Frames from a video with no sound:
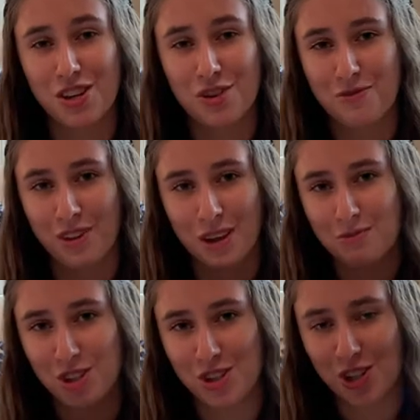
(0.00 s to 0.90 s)
cute for
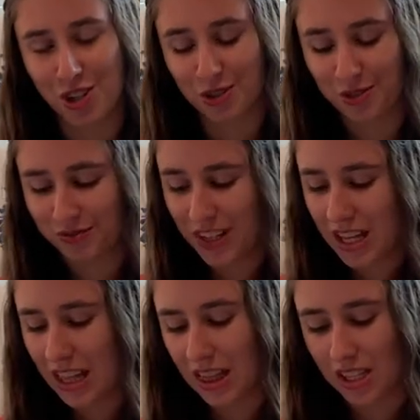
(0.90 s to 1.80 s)
them to do.
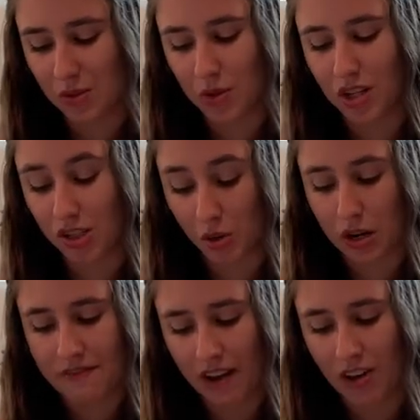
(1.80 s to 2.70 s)
This was
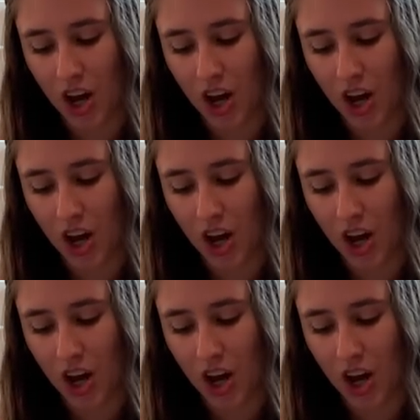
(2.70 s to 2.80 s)
$25.